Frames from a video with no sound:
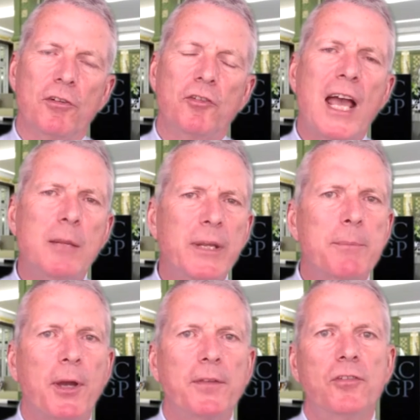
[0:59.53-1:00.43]
Tell me
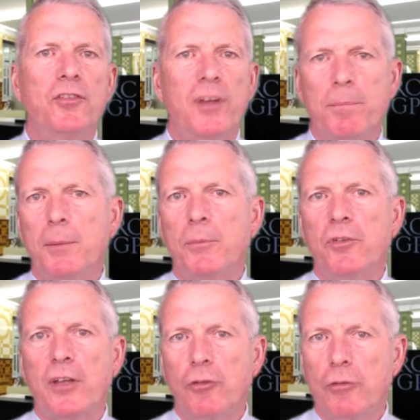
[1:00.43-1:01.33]
about the symptoms
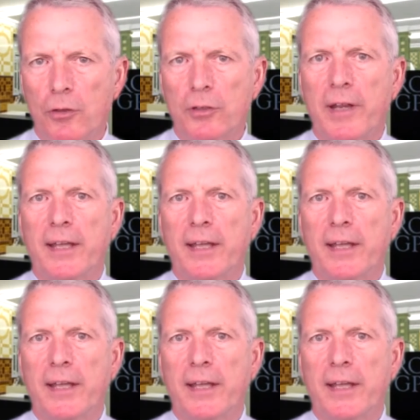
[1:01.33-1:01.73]
that you looked at.